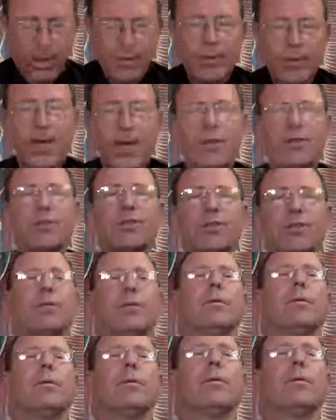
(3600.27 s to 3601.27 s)
God bless you
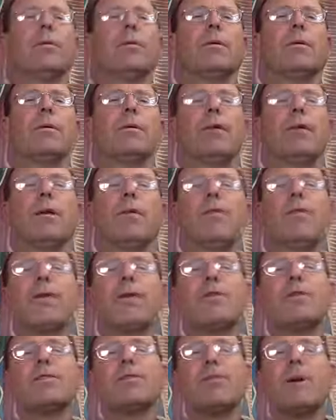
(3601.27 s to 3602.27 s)
in a
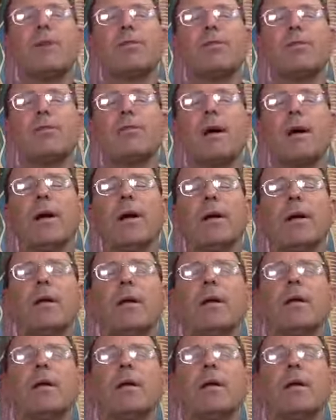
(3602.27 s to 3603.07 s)
very special way.